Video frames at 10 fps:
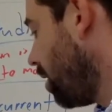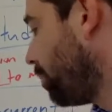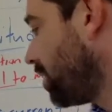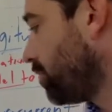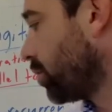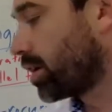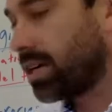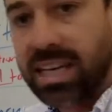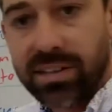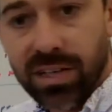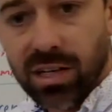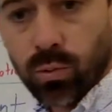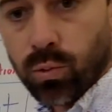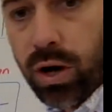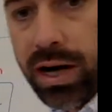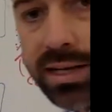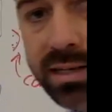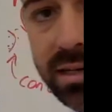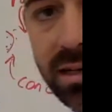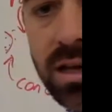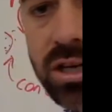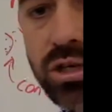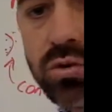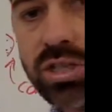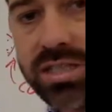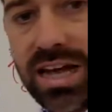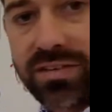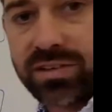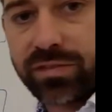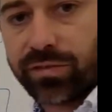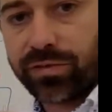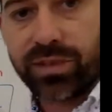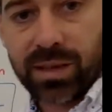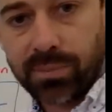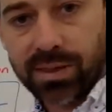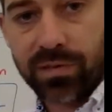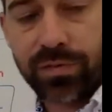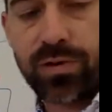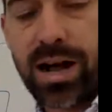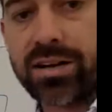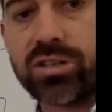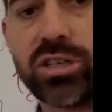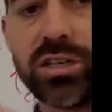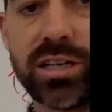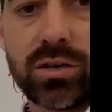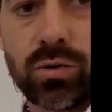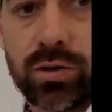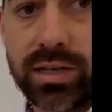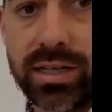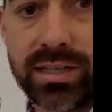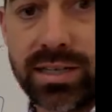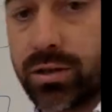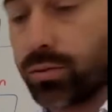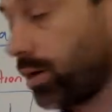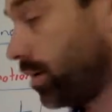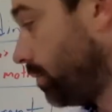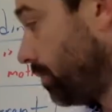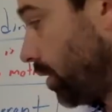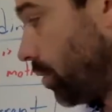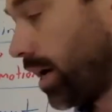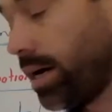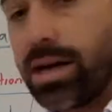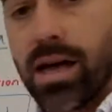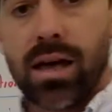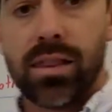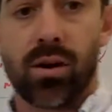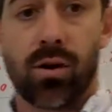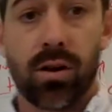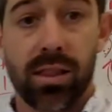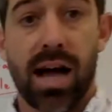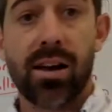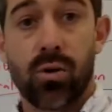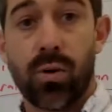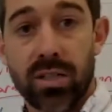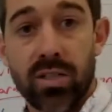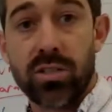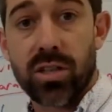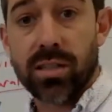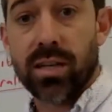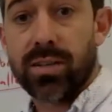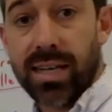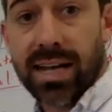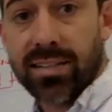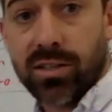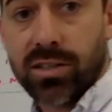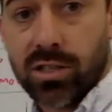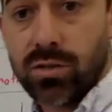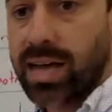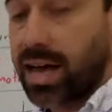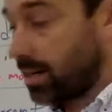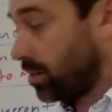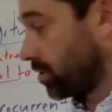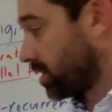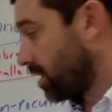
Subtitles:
but if you're given one, you just have to flip the fraction in order to get the other one, okay? There are a lot of questions on there that ask you to do that. It'll say